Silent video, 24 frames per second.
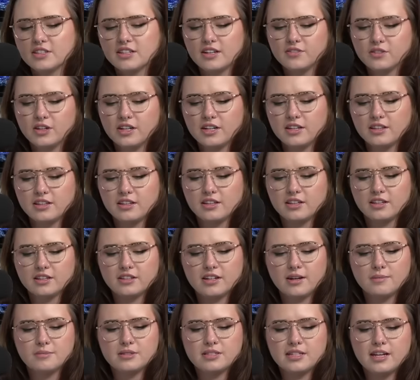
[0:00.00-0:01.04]
to cover anything. It
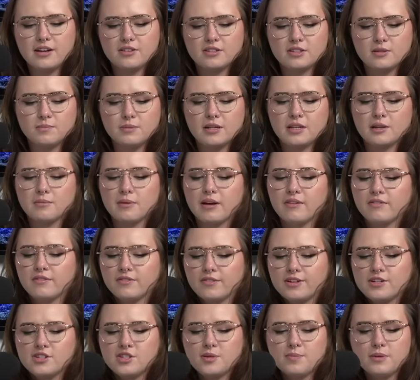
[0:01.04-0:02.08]
comes down to being about
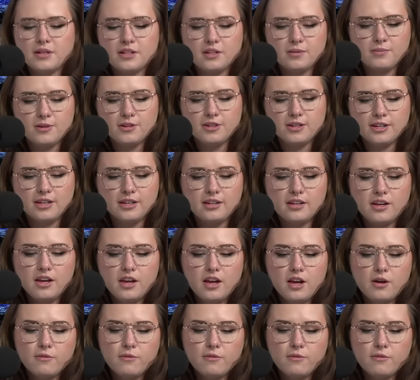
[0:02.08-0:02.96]
friendship and community,